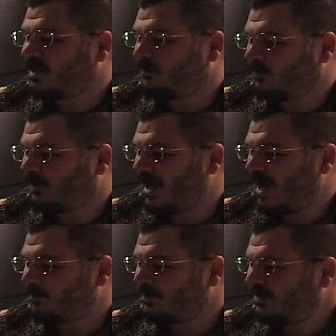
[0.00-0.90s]
will
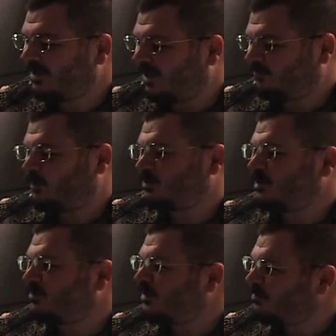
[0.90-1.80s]
happen.
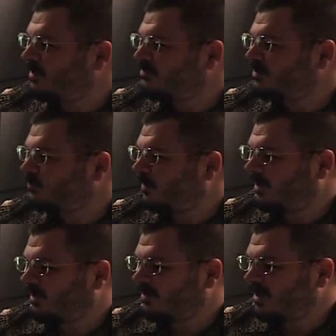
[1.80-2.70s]
Unfortunately, we're in the business
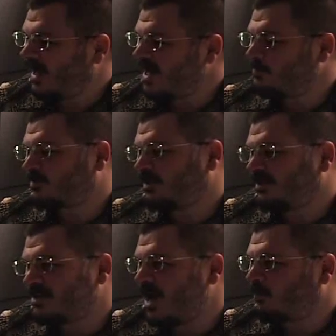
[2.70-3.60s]
where 80%
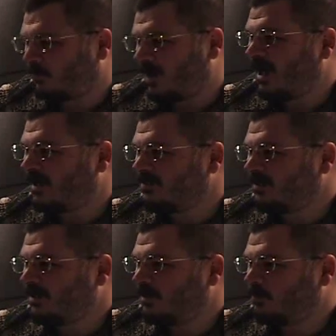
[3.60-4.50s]
of the time we're right,
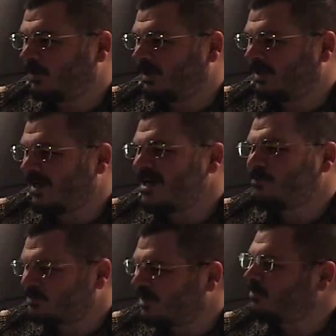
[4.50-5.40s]
but
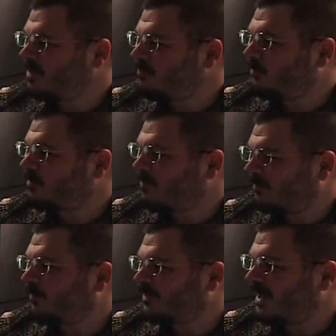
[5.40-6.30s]
80% of the people
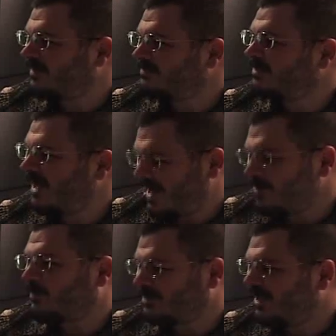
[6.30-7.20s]
remember that
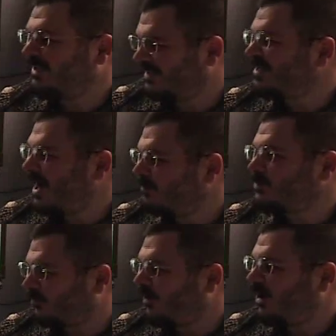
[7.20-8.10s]
80% of the time
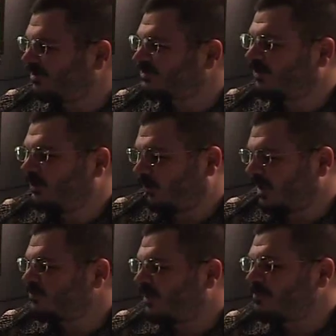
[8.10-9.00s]
that you're wrong, or
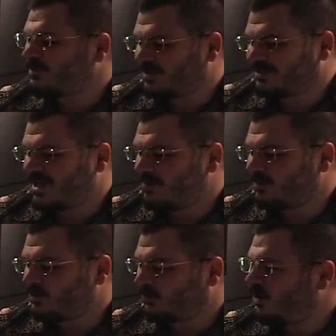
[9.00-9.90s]
that 20% time
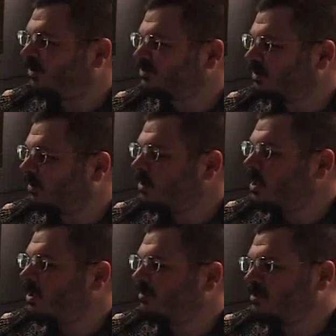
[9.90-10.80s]
that you're wrong. So
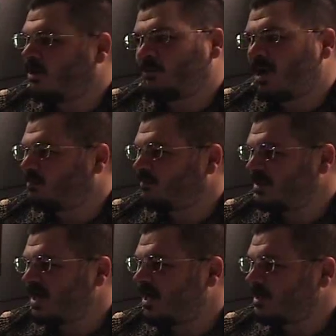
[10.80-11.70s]
no,
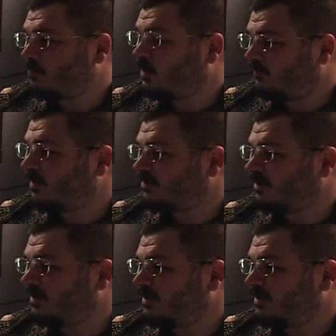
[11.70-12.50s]
probably not a perfect